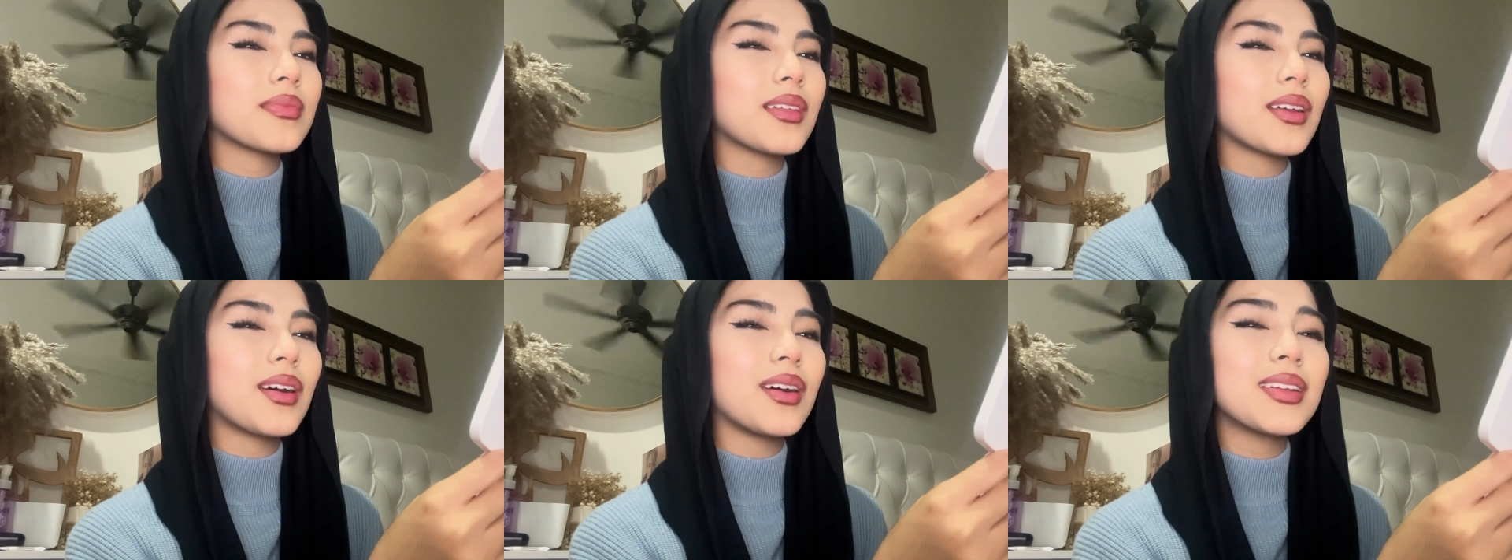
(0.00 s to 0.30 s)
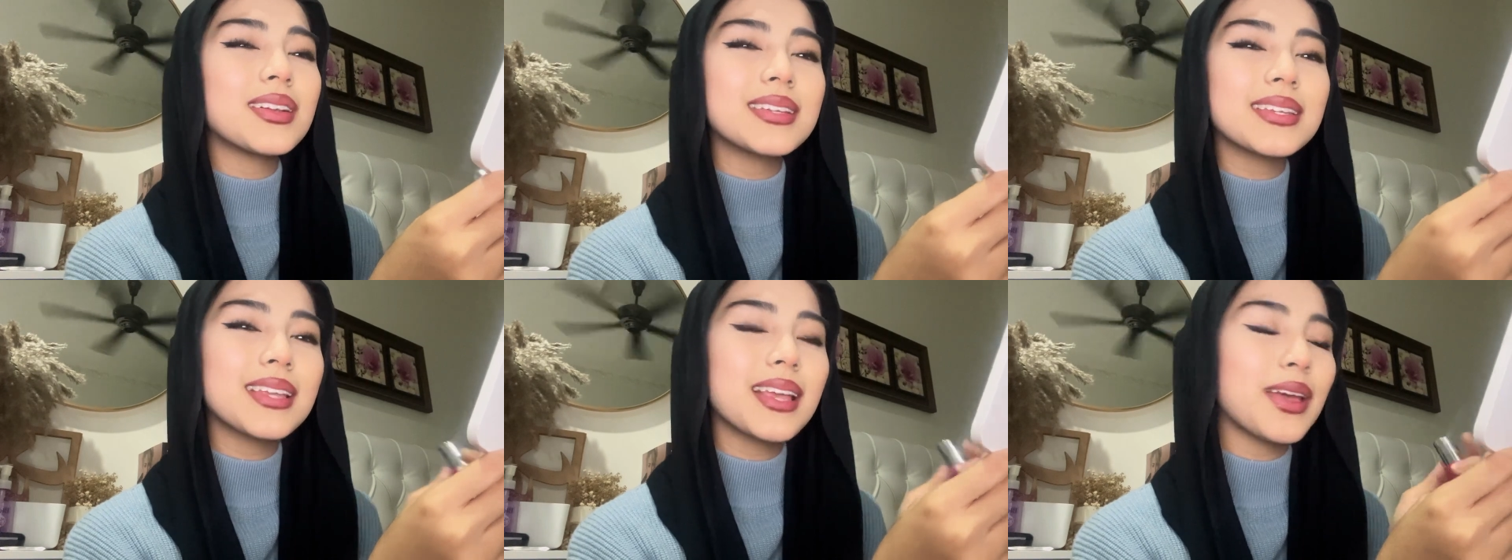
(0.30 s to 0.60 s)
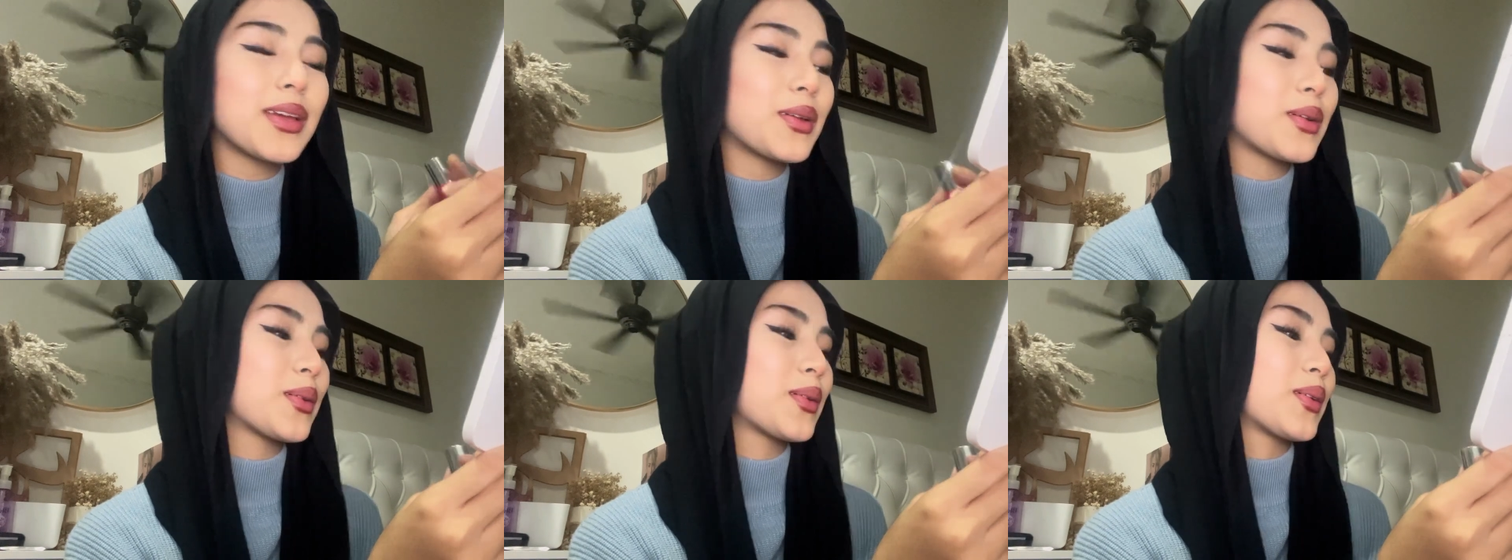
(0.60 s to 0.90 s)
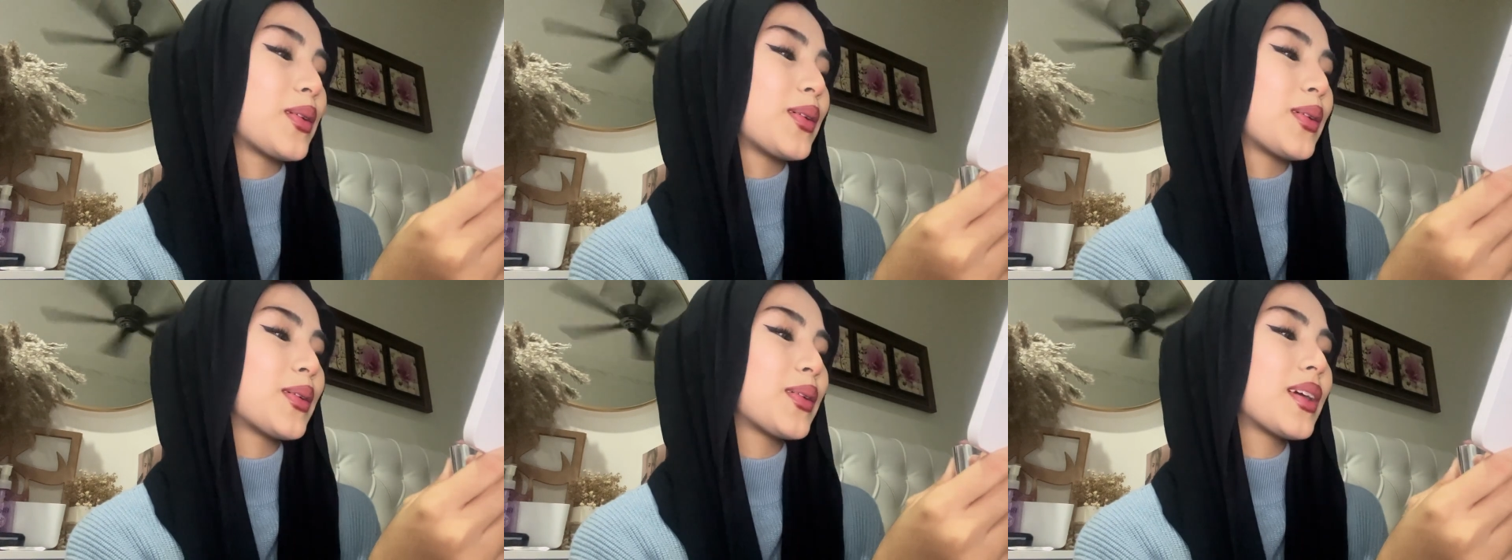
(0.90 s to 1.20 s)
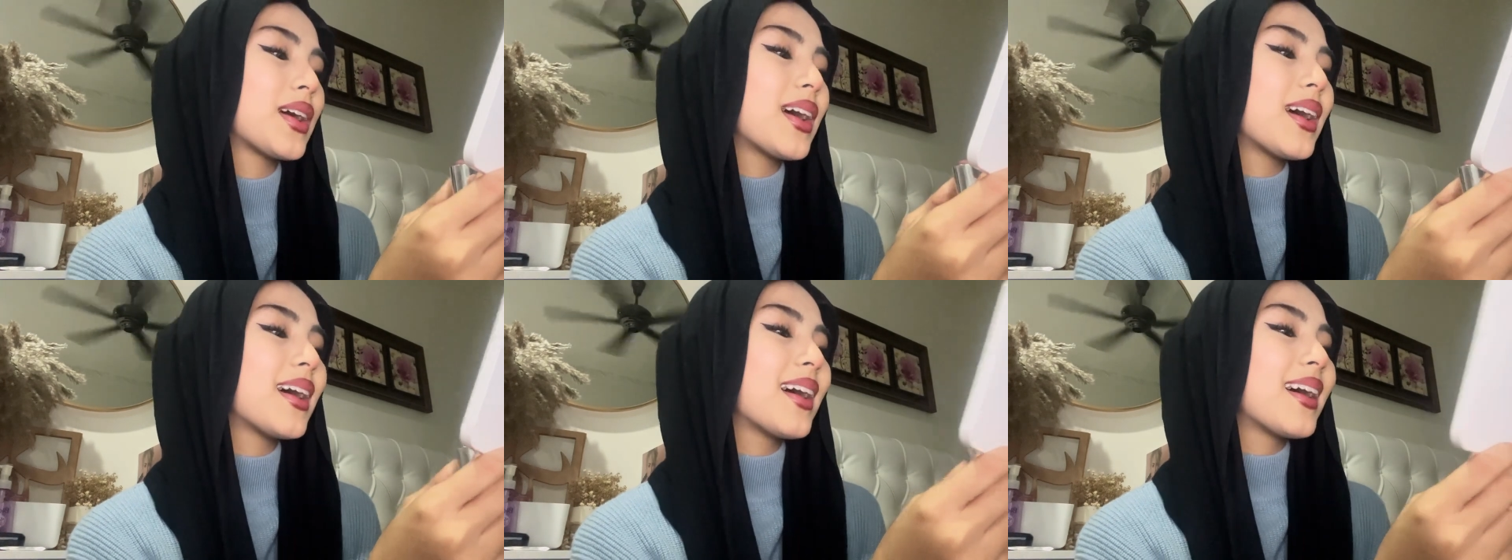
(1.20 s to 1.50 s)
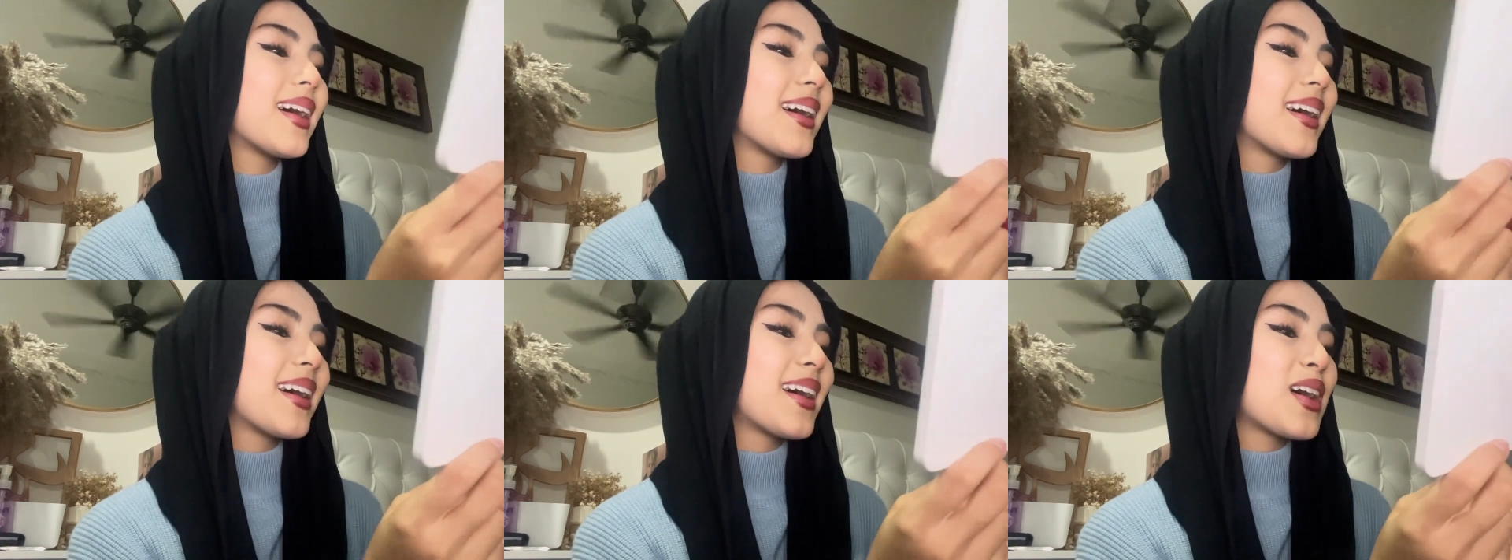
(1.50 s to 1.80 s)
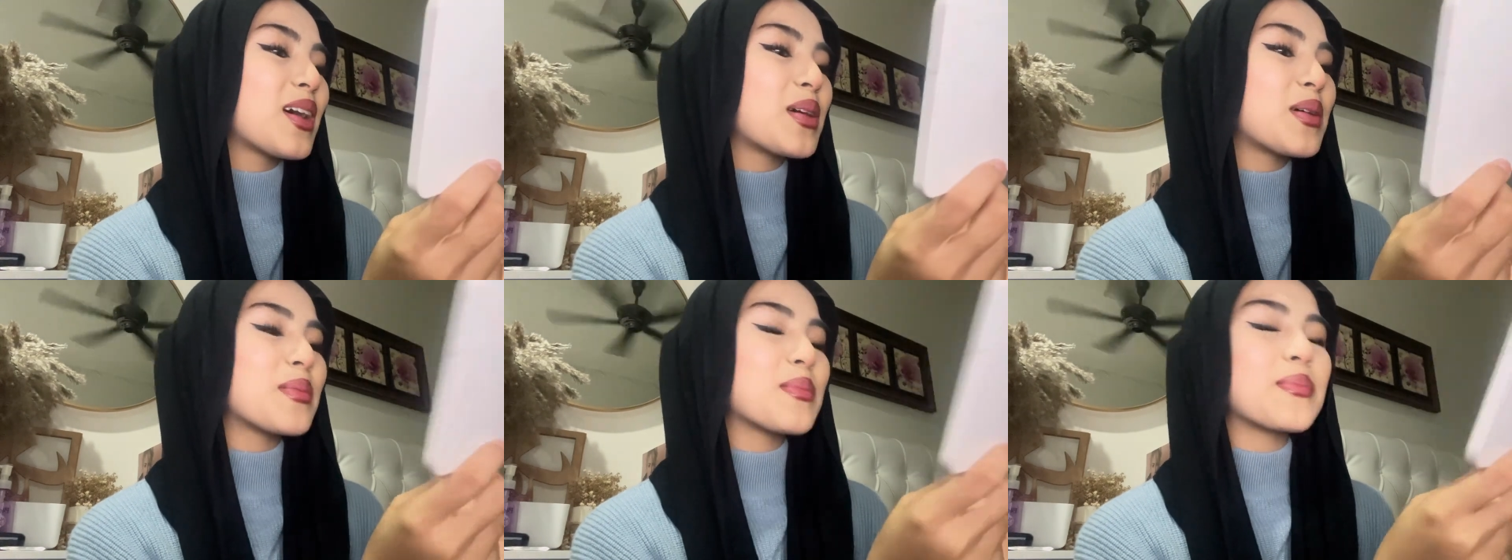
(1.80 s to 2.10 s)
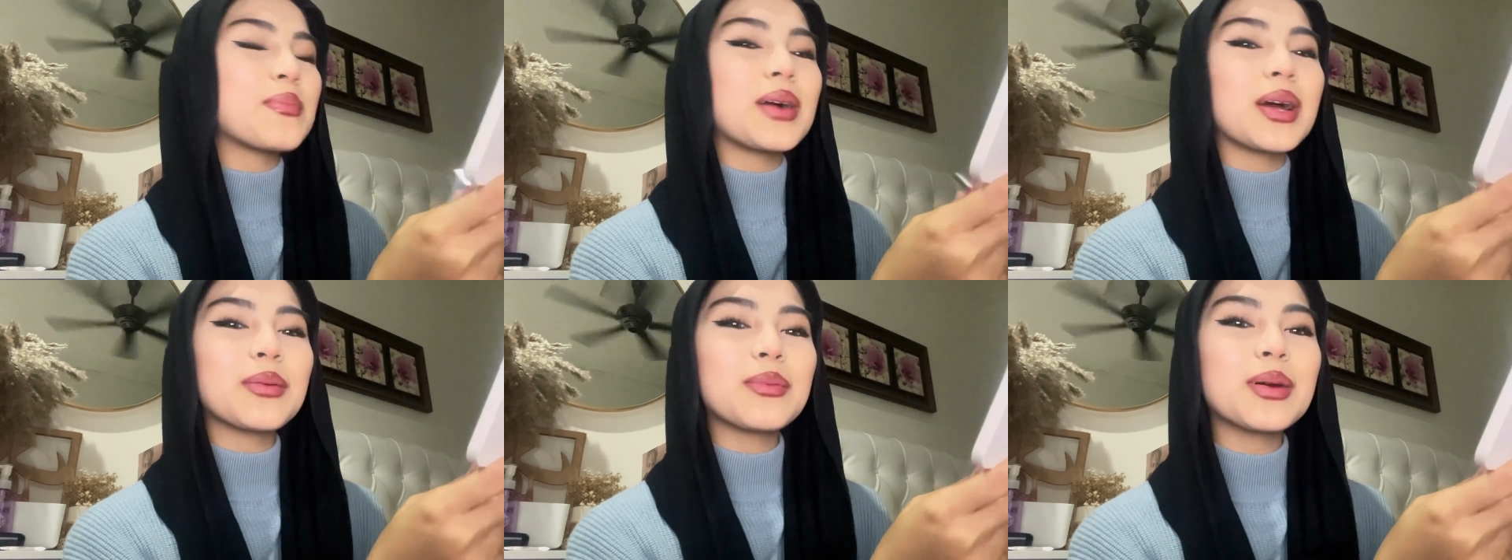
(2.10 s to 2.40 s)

Honestly, I don't know. My